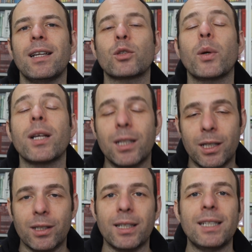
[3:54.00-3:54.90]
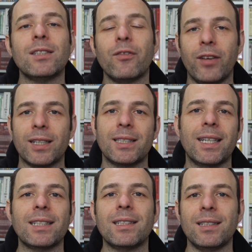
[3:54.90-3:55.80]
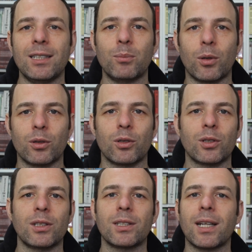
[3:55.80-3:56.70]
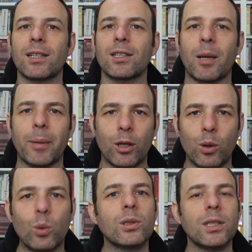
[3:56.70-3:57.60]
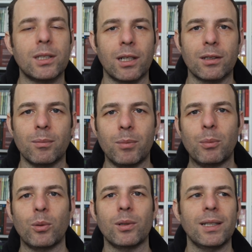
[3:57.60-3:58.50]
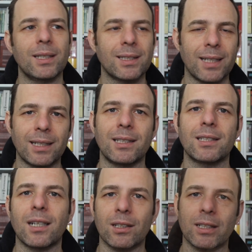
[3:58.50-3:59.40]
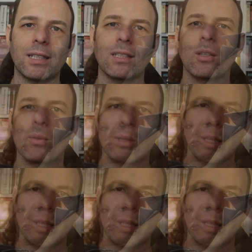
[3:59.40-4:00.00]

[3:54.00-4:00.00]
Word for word: it's quite clear that he's investigating these murders and starting to get a bit close to certain people, and they decide to start getting out